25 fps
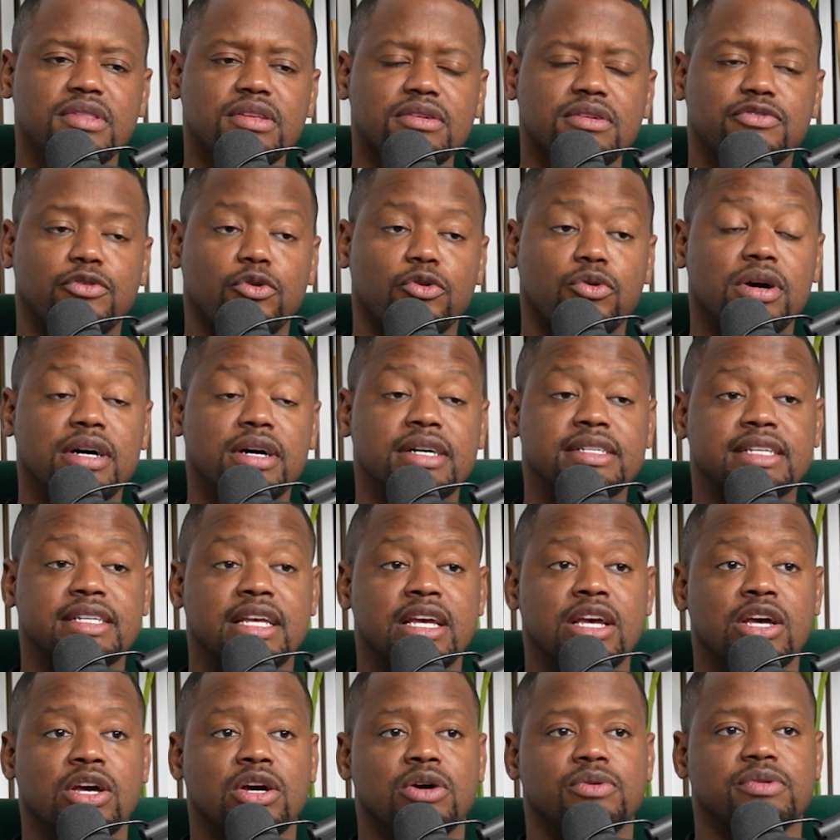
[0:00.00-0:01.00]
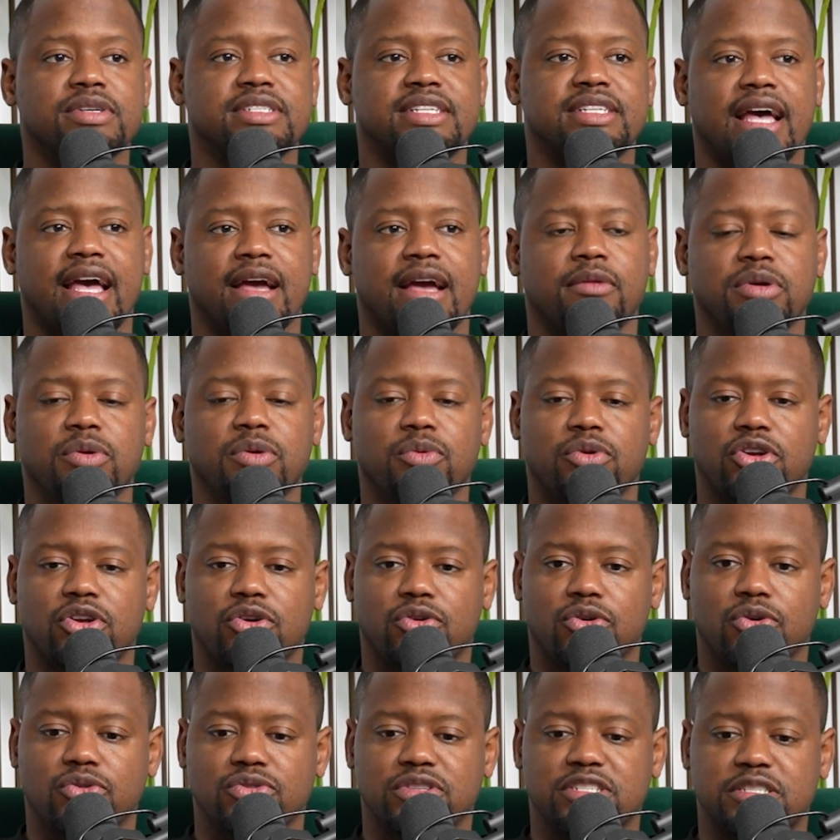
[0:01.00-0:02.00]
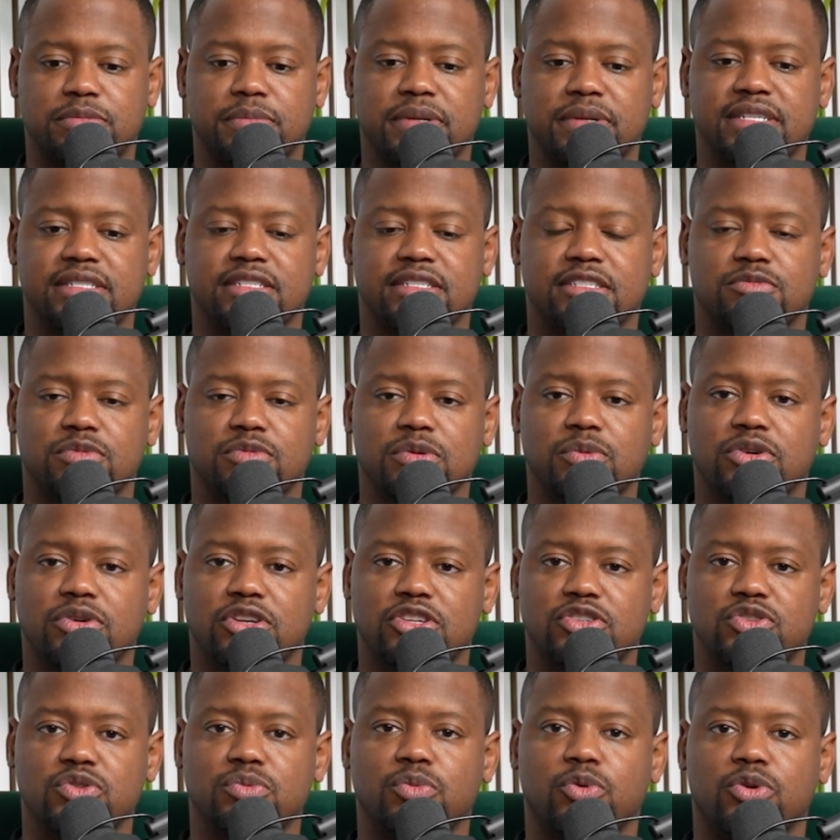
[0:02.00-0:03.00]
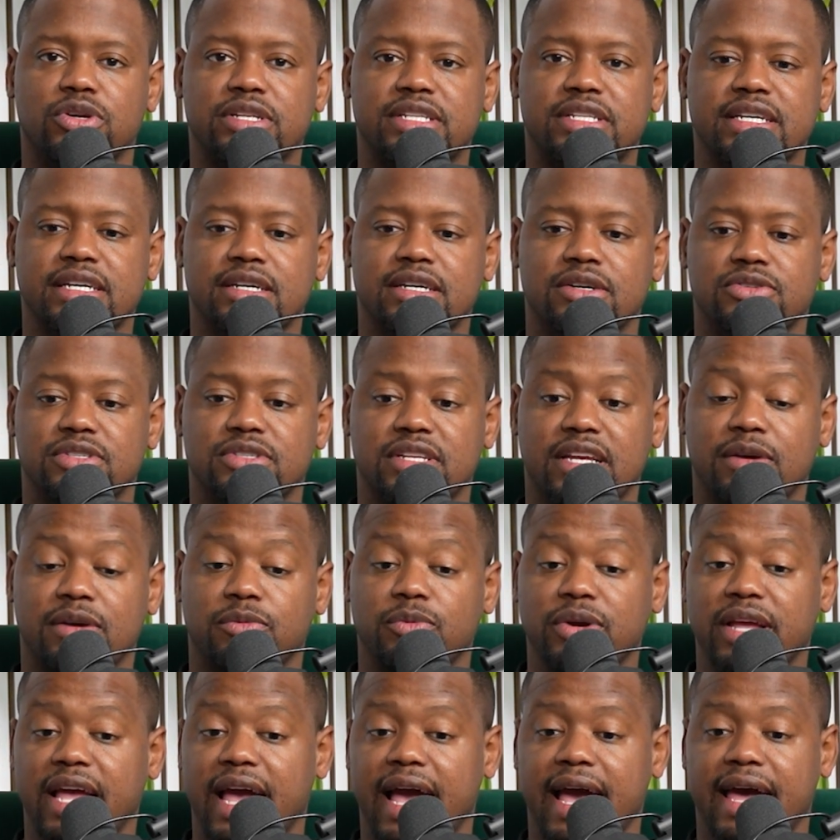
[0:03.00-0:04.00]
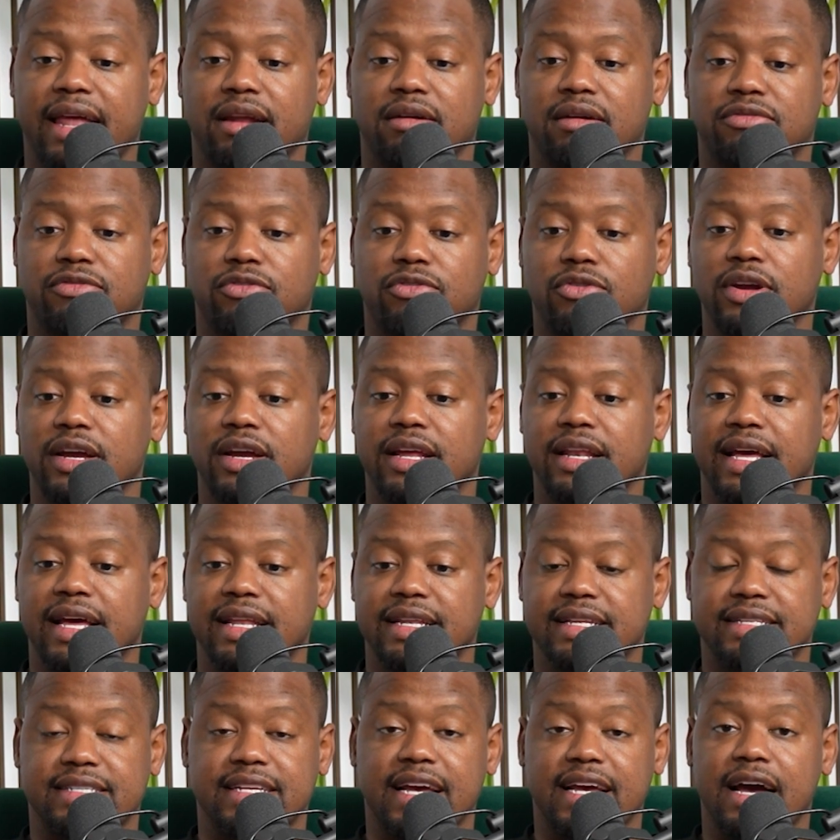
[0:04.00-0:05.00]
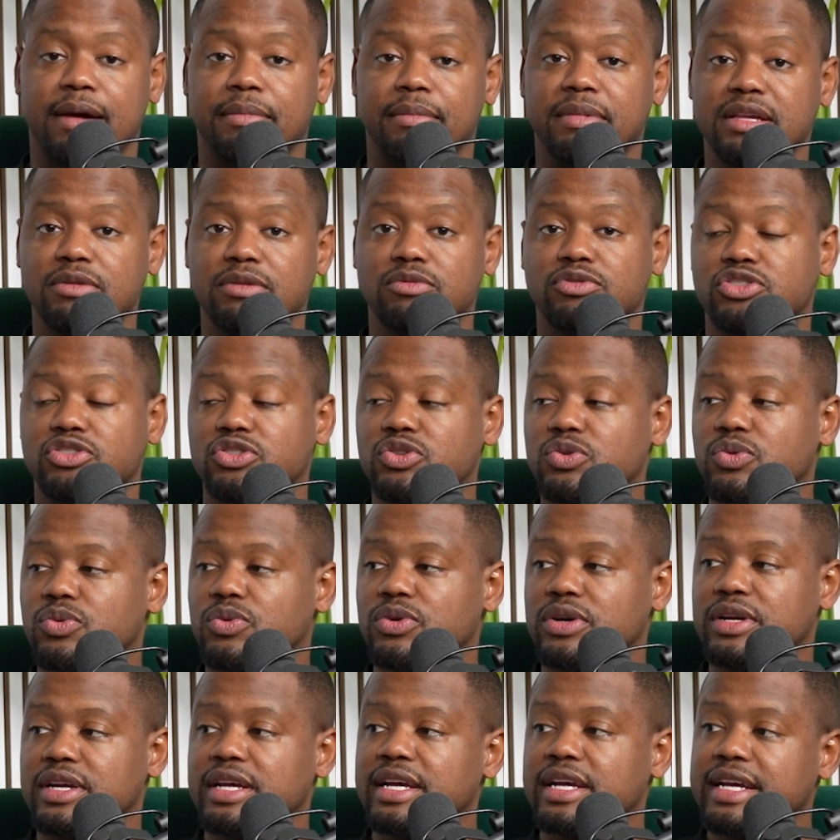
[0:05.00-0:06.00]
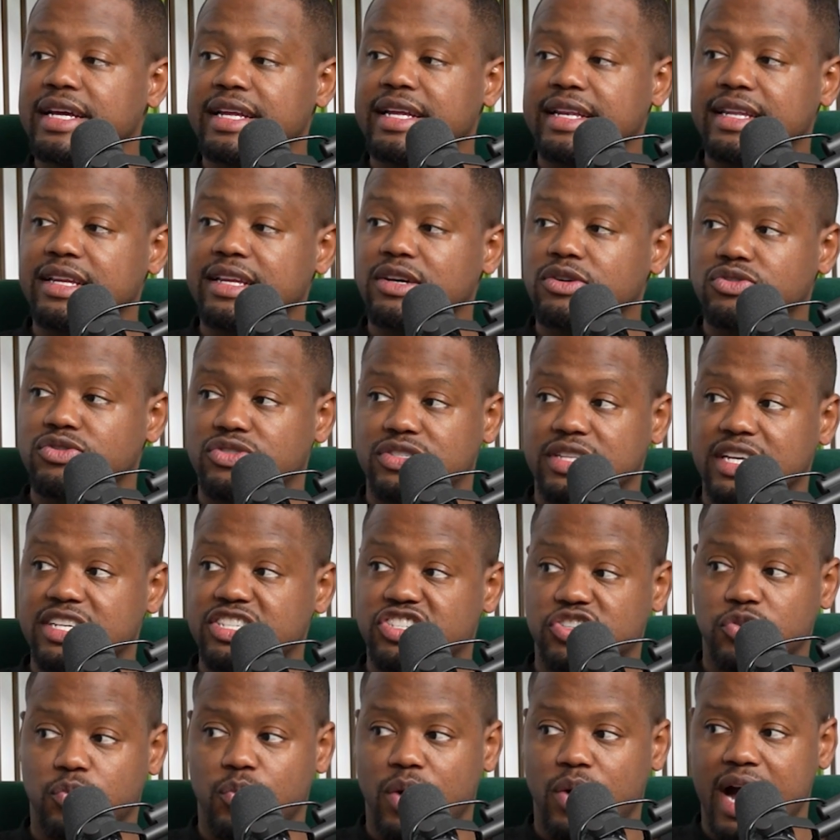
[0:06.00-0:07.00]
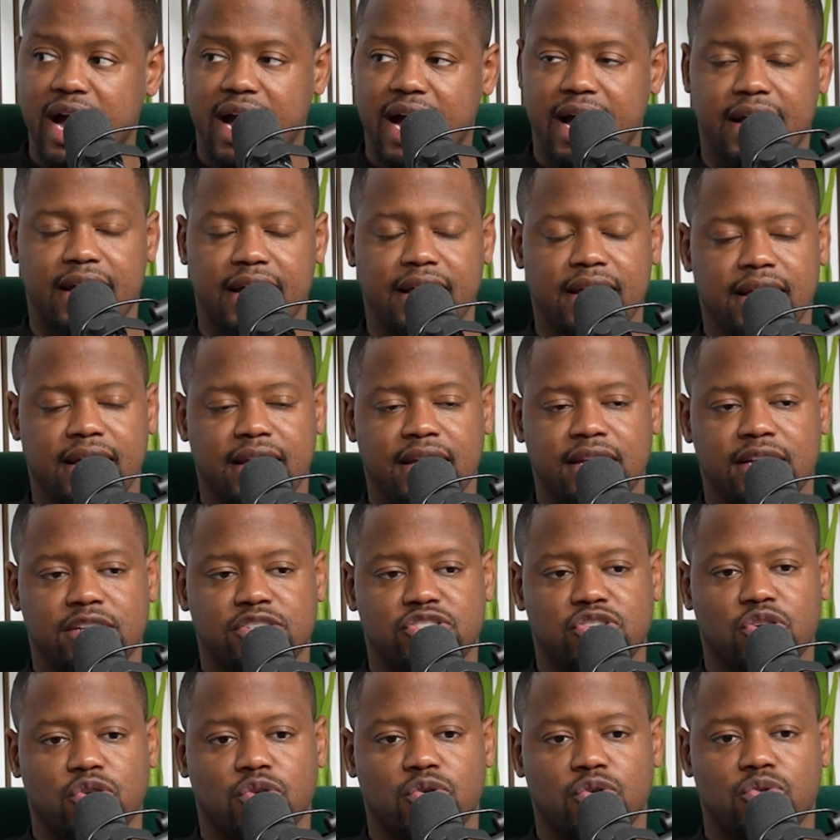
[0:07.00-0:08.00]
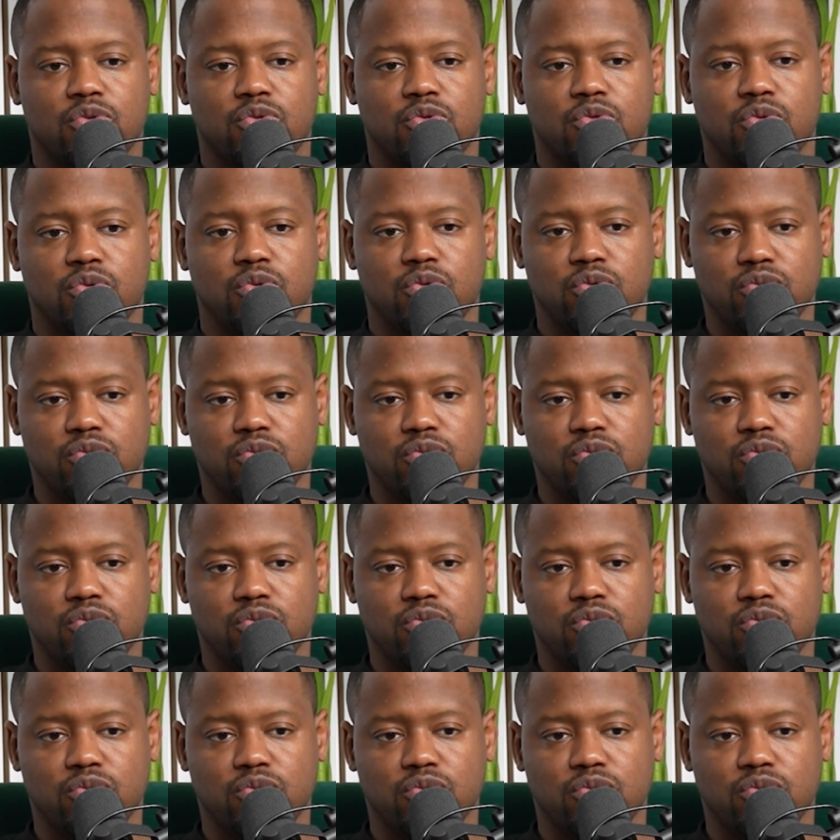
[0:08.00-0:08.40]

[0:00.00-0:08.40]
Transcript: for us, we said, hey, we want to grow this business. We want to do more deals. And we had a friend at the time, he was doing deals nationwide. So